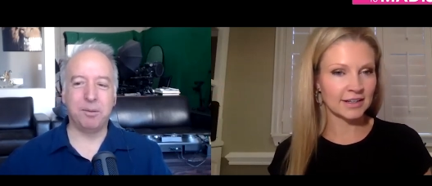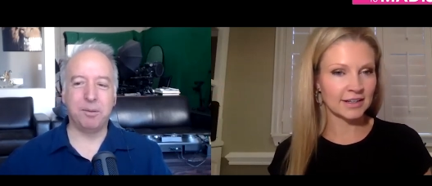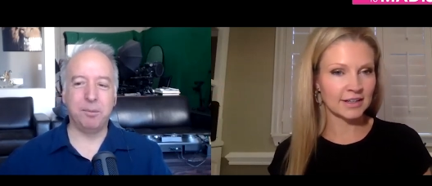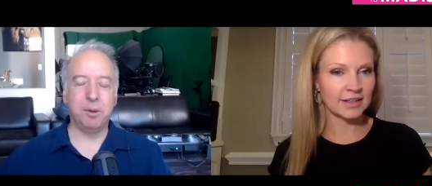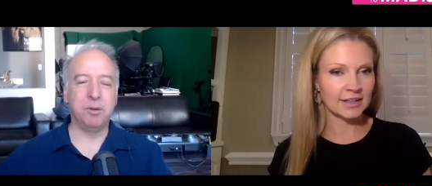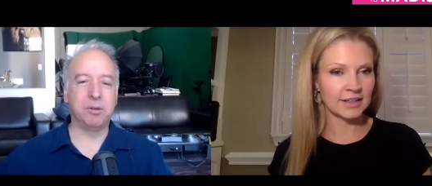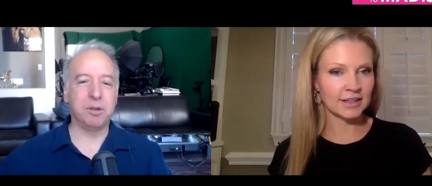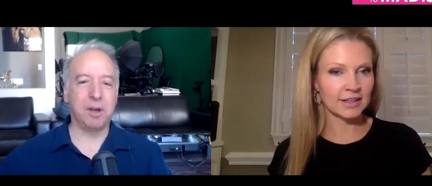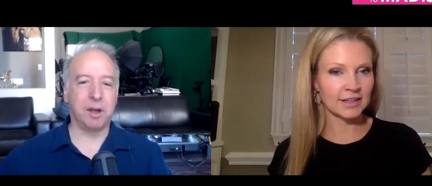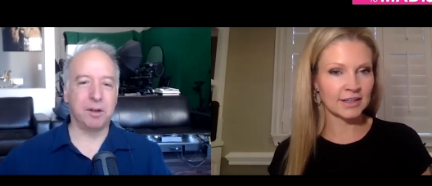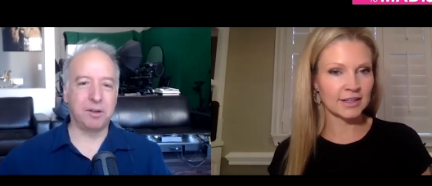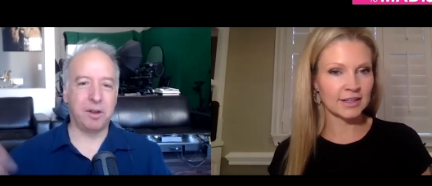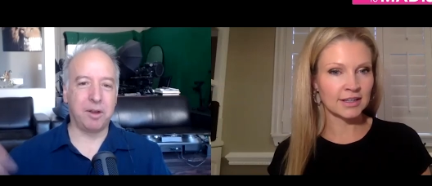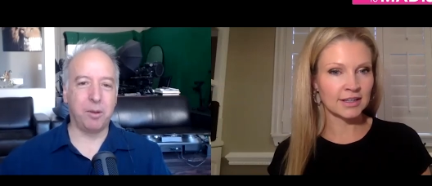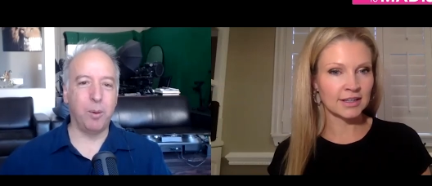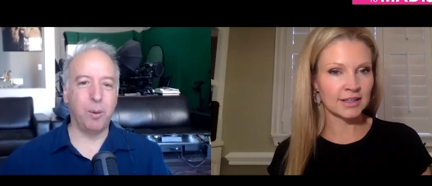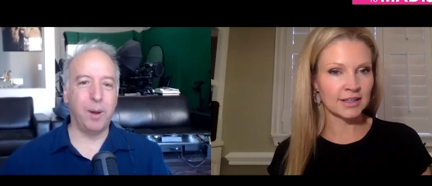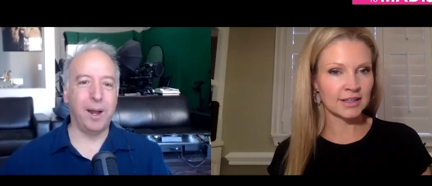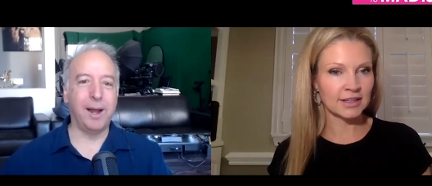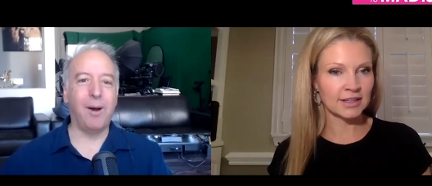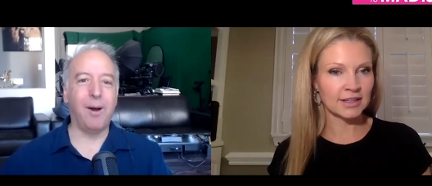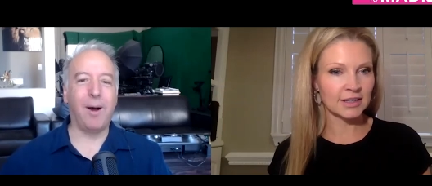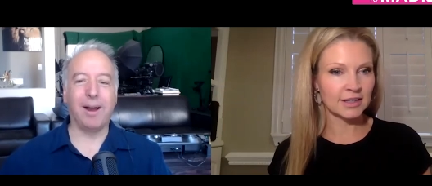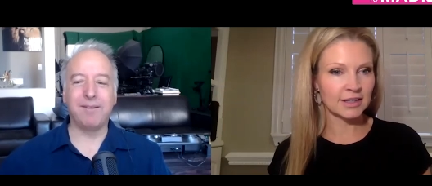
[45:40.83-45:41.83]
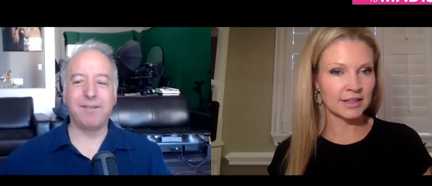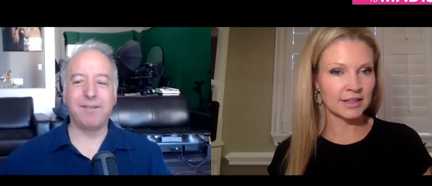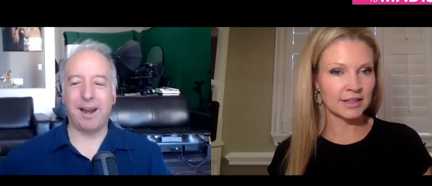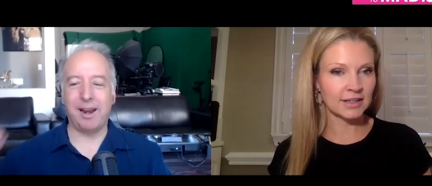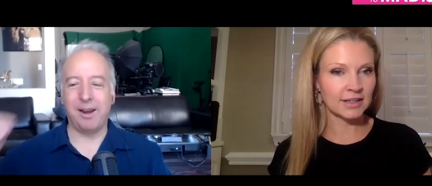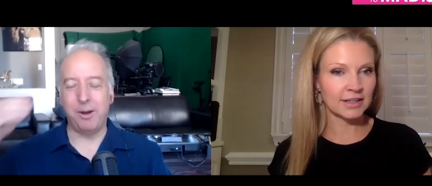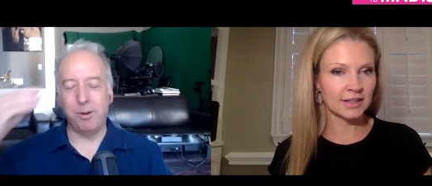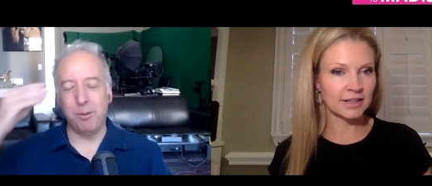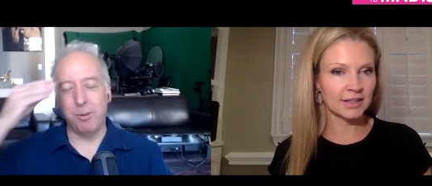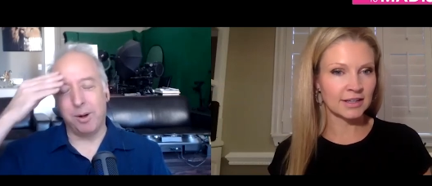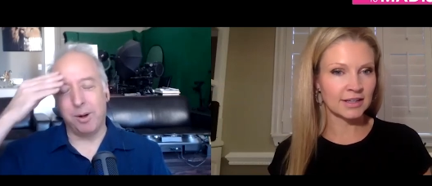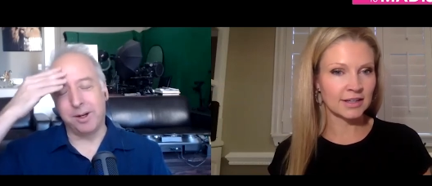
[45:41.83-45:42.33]
Speaker 1: new songs on the way oh i've got a
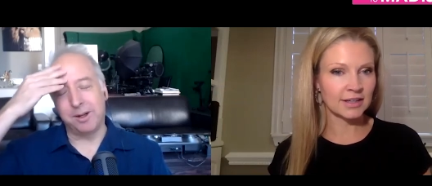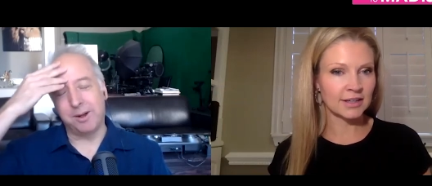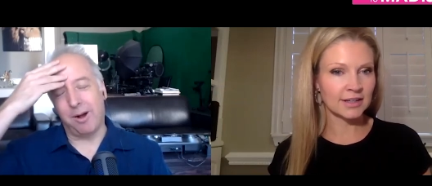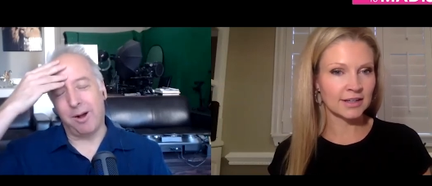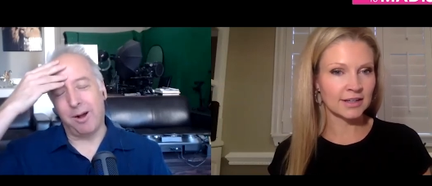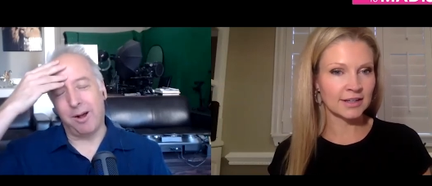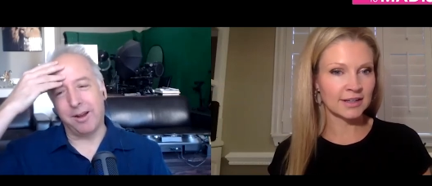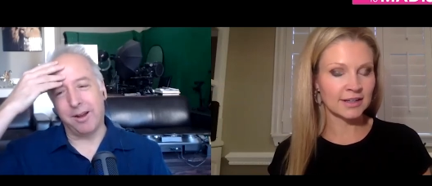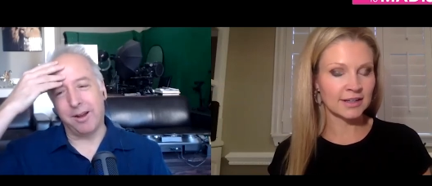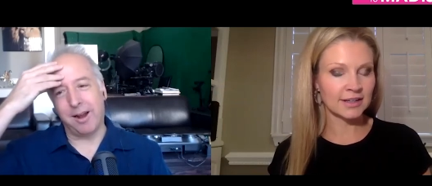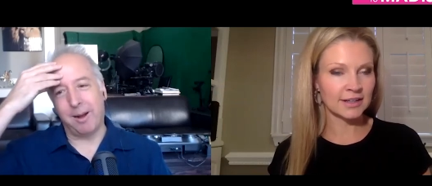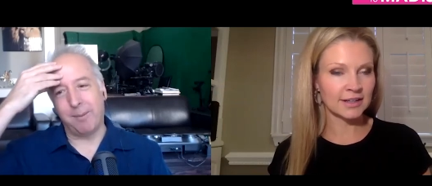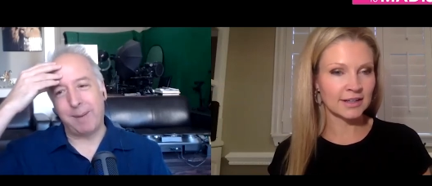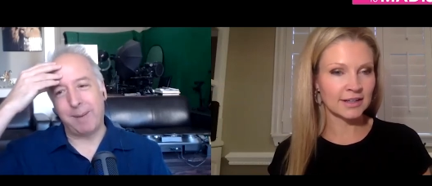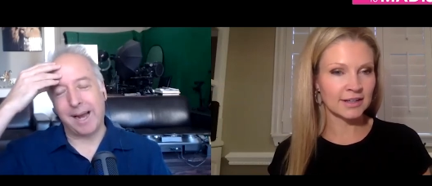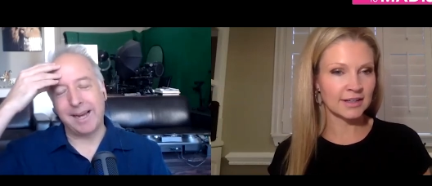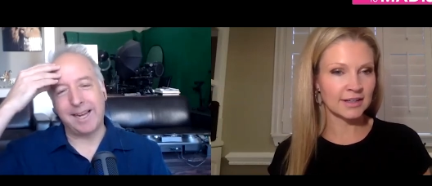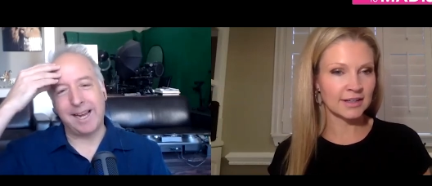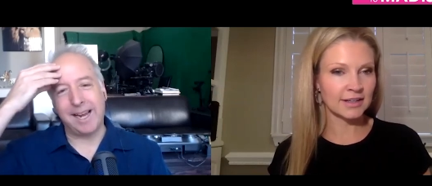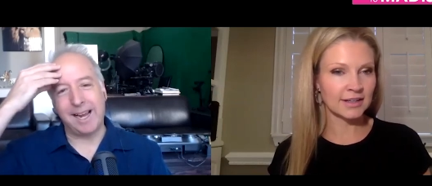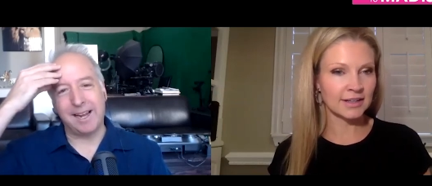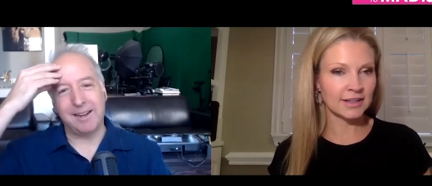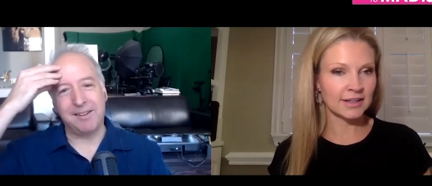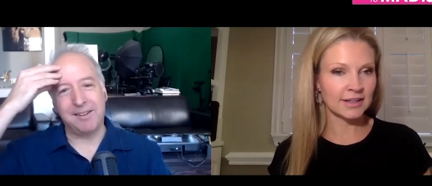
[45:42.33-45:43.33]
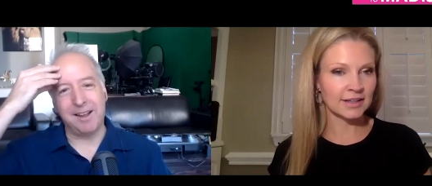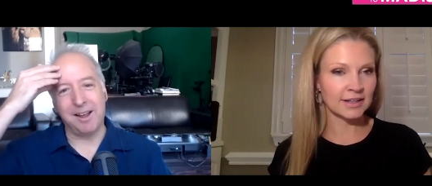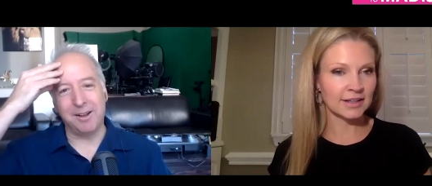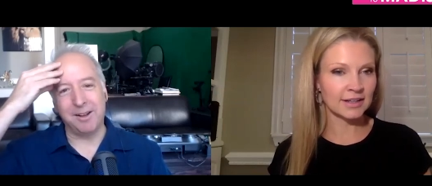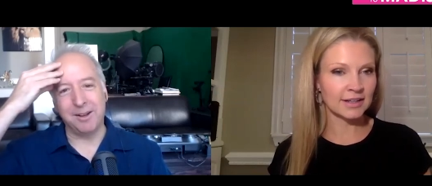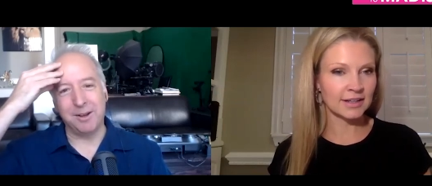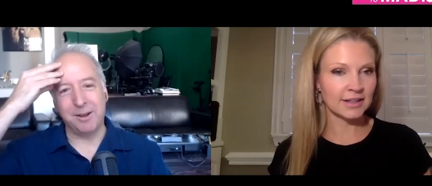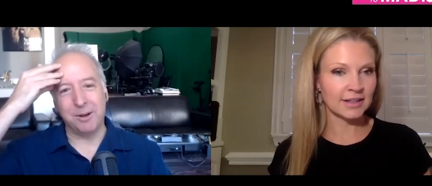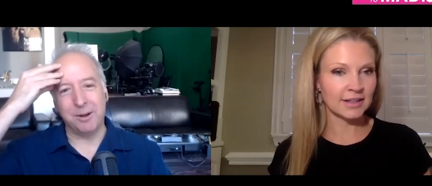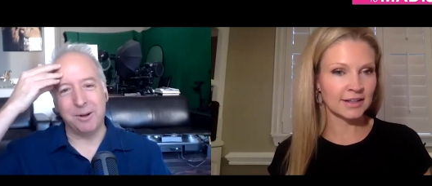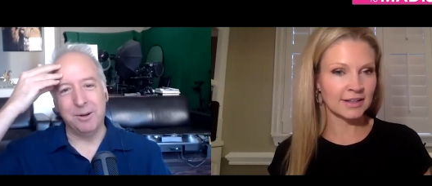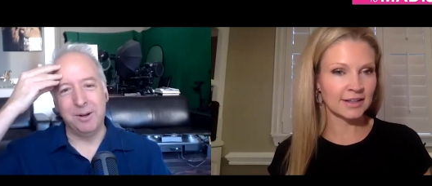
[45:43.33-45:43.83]
new one called um, i can't tell
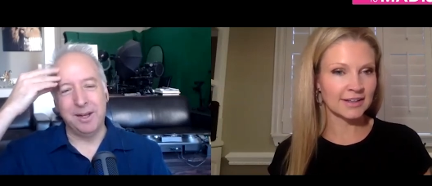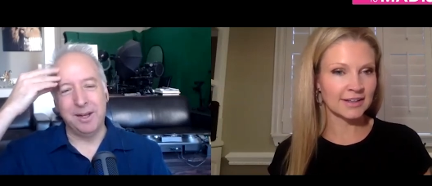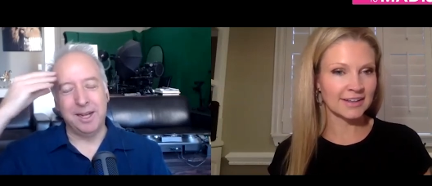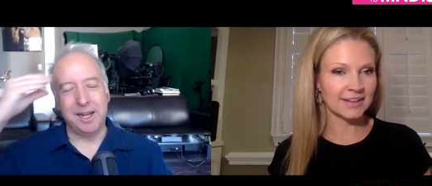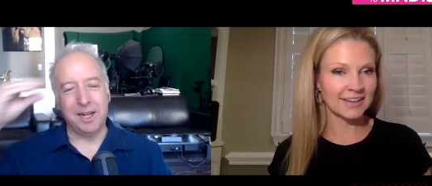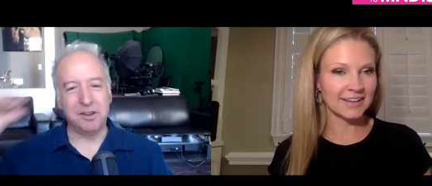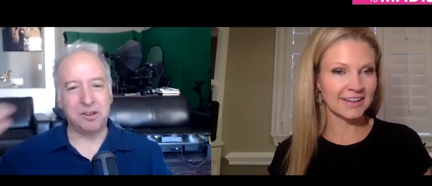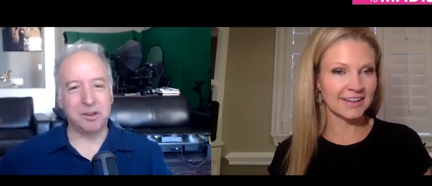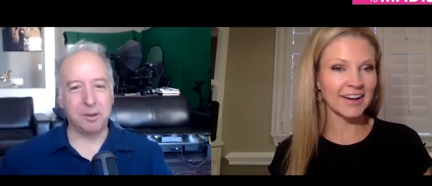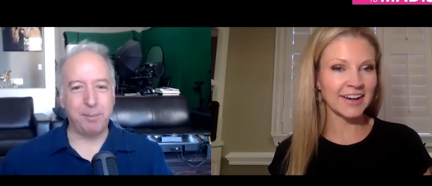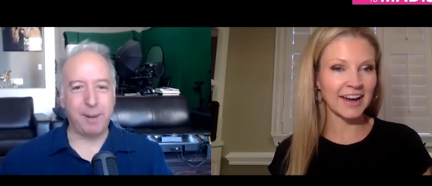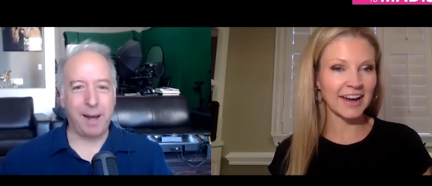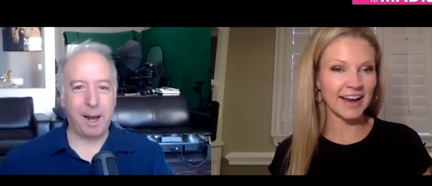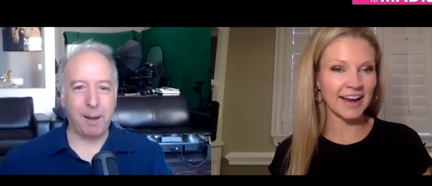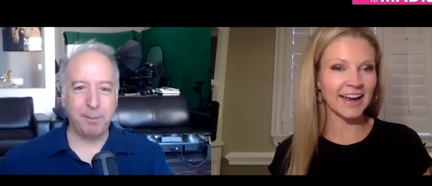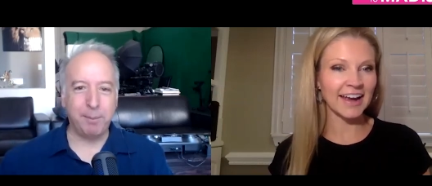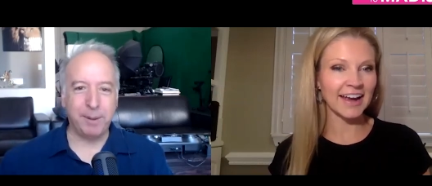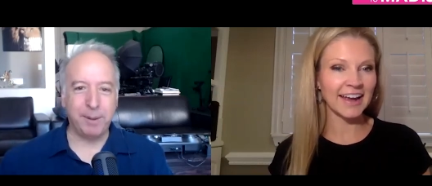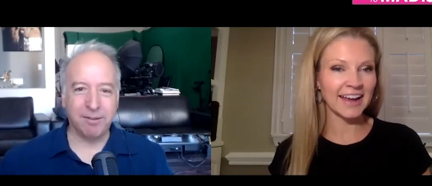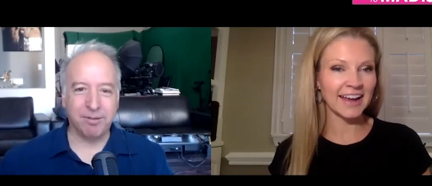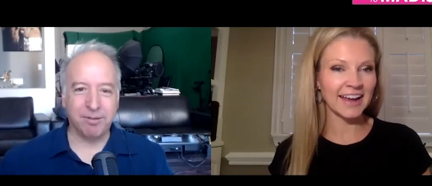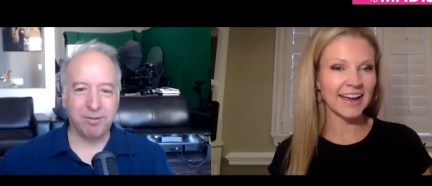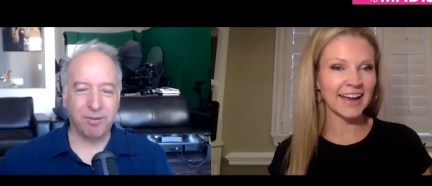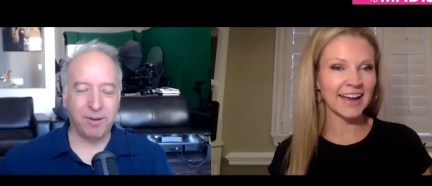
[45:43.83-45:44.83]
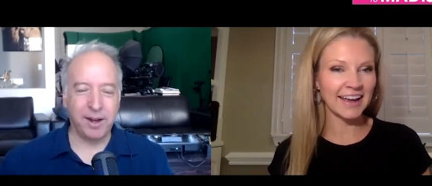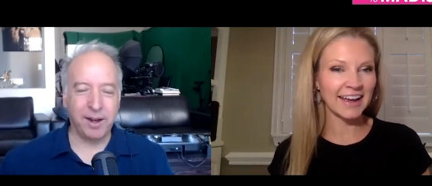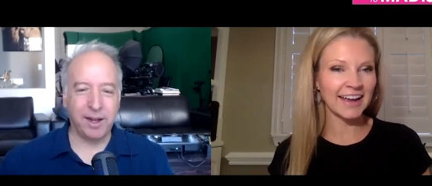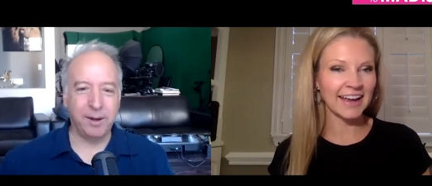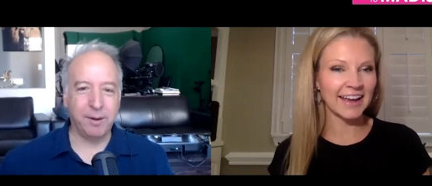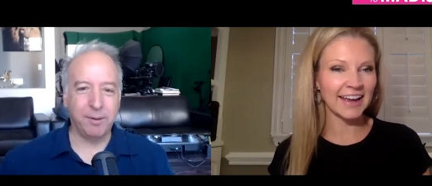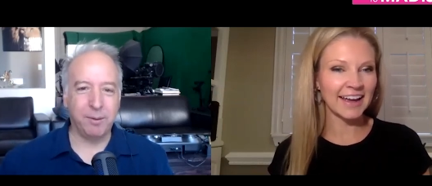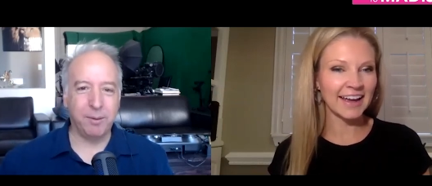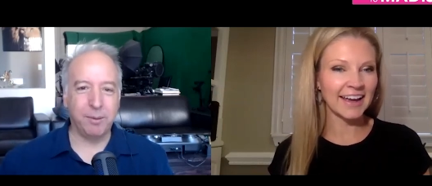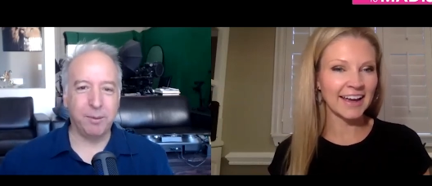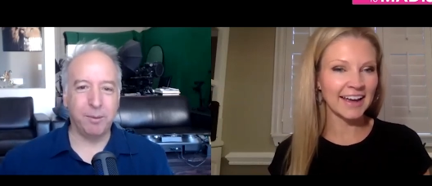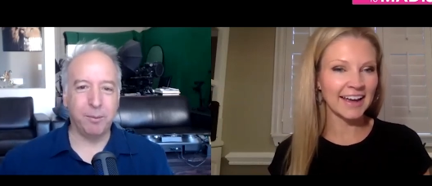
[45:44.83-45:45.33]
you it's about being a friend
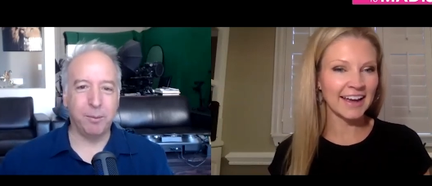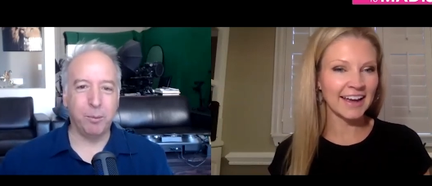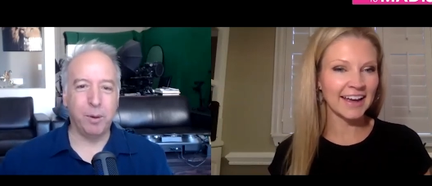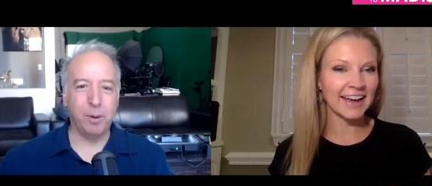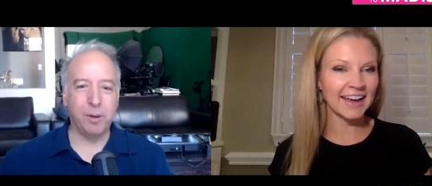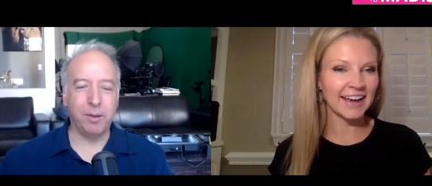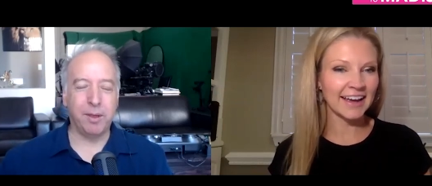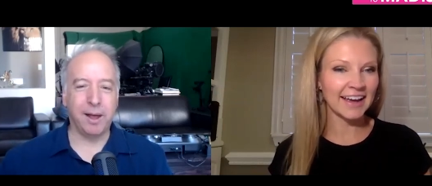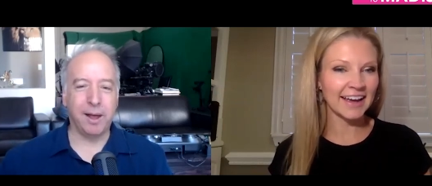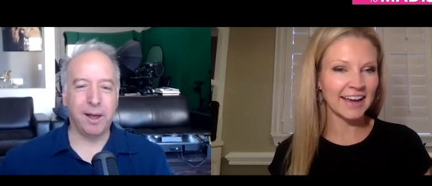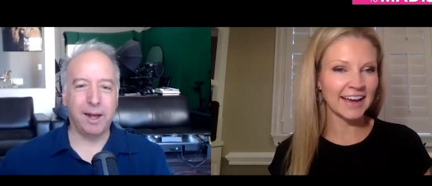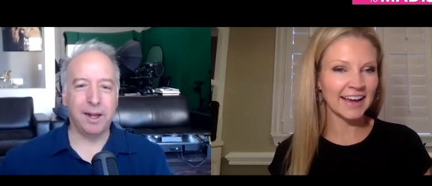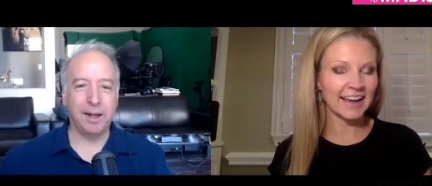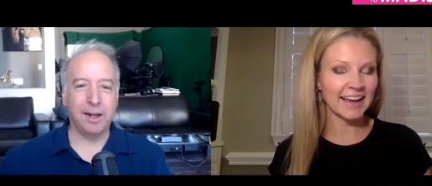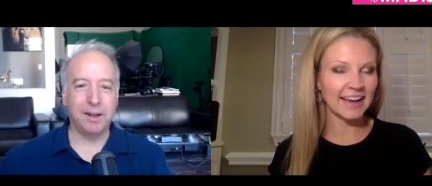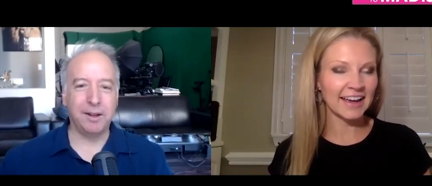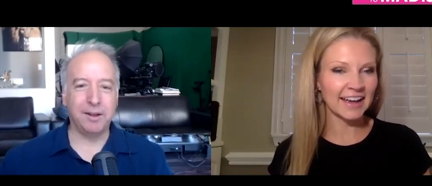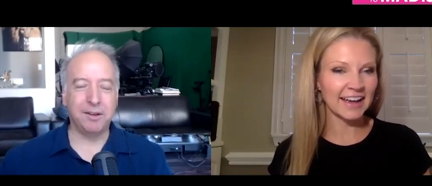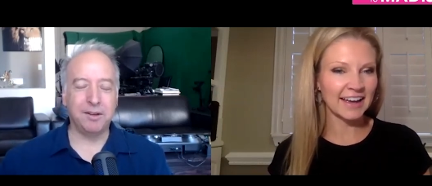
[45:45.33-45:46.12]
with uh,